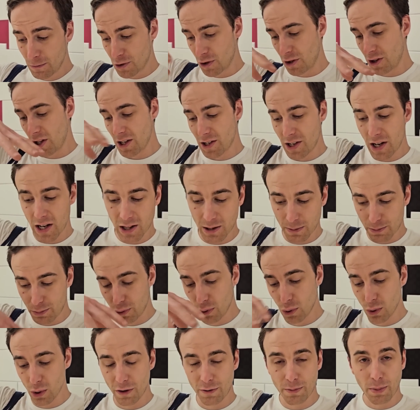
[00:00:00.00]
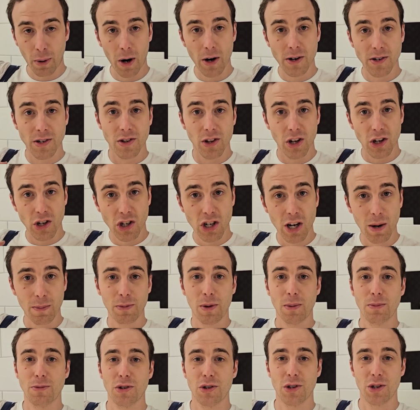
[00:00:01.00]
So they take the pool of parts and they ship
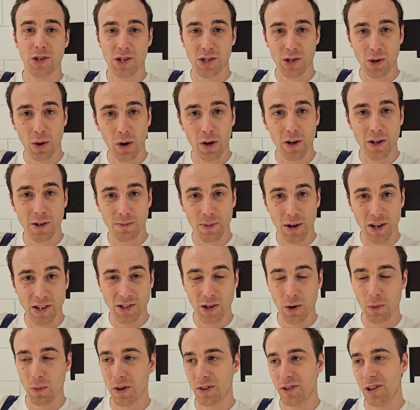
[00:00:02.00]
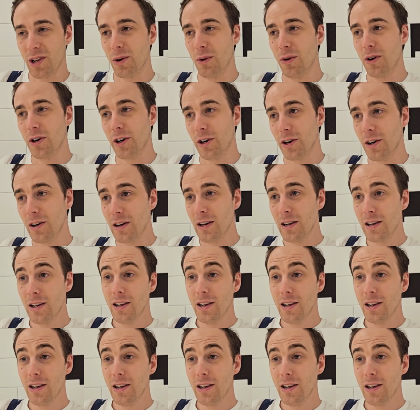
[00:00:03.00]
them to the stores based on what they order.